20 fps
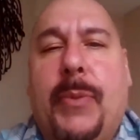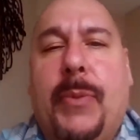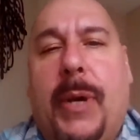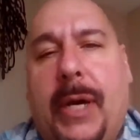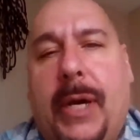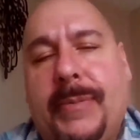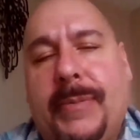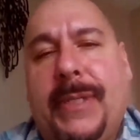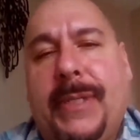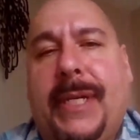
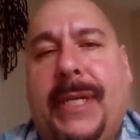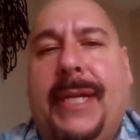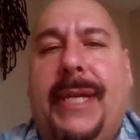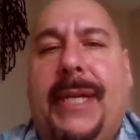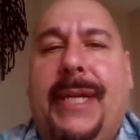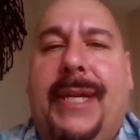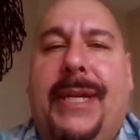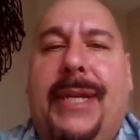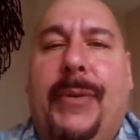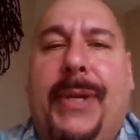Well,
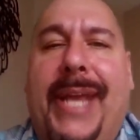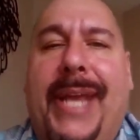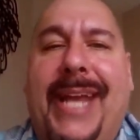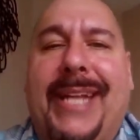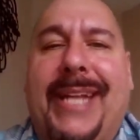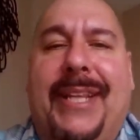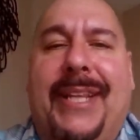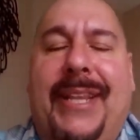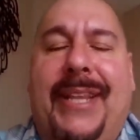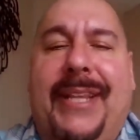we
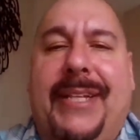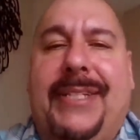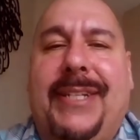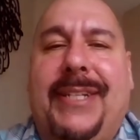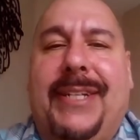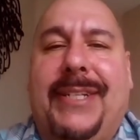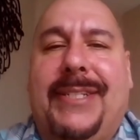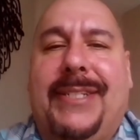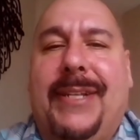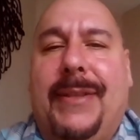get to
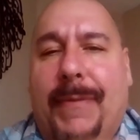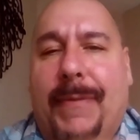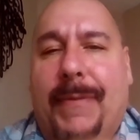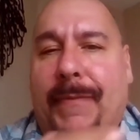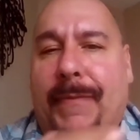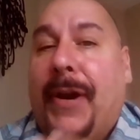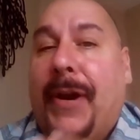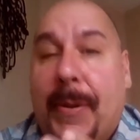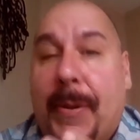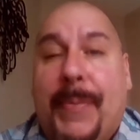the
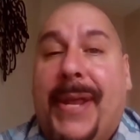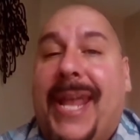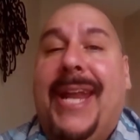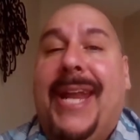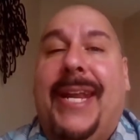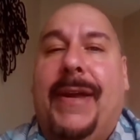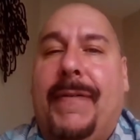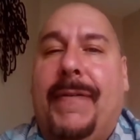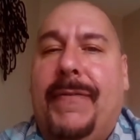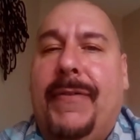very
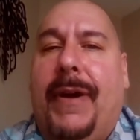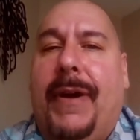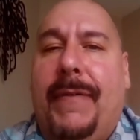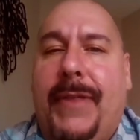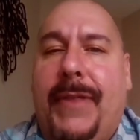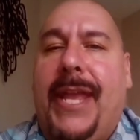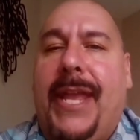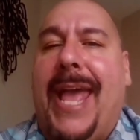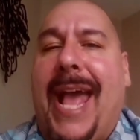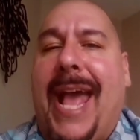beginning of
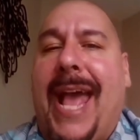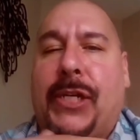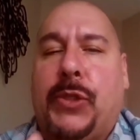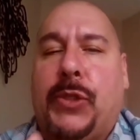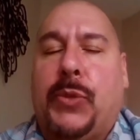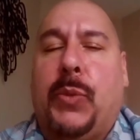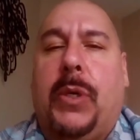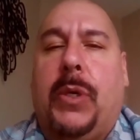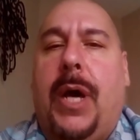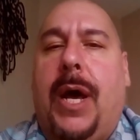the
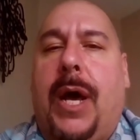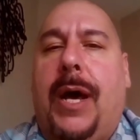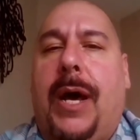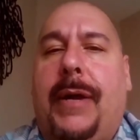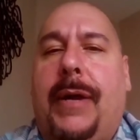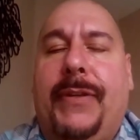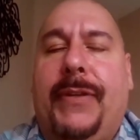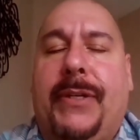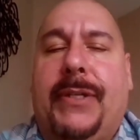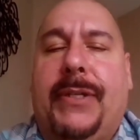actual
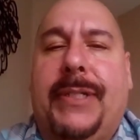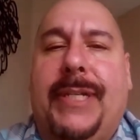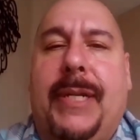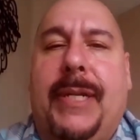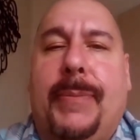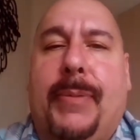on-field